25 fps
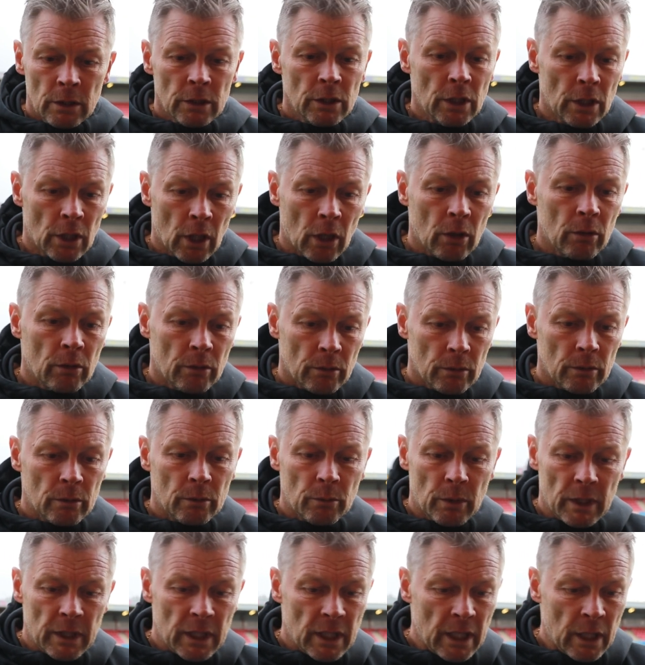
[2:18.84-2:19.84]
you know,
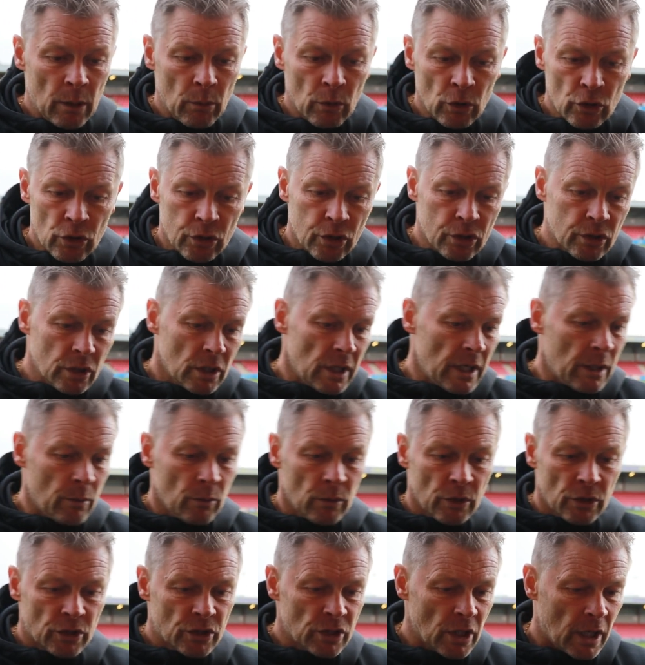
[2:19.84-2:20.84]
it was
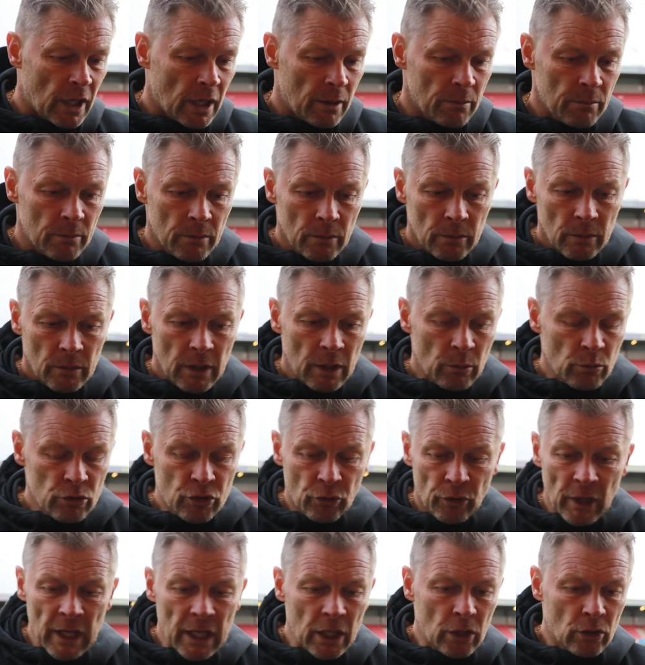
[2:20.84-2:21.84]

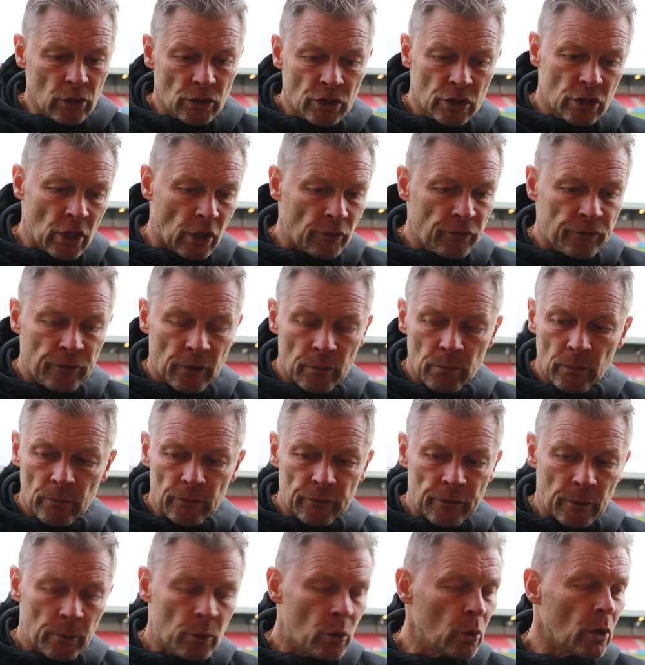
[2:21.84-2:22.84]
really good stuff
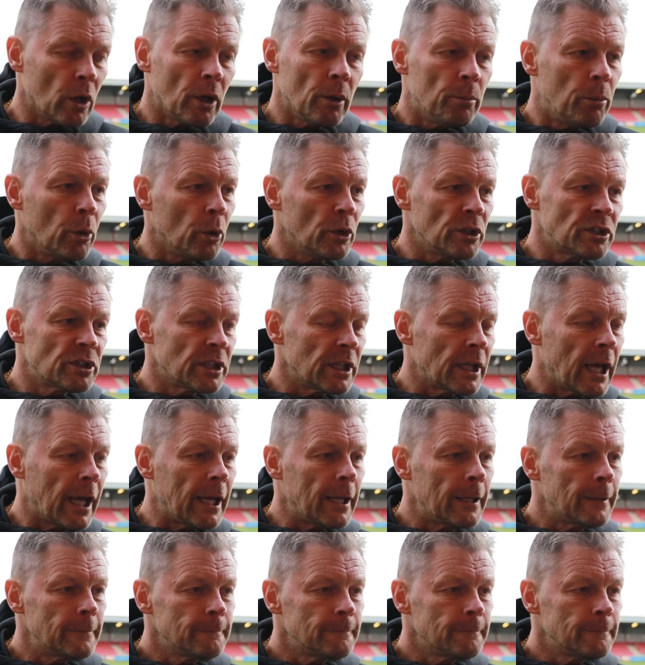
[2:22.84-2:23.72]
from all of the boys today.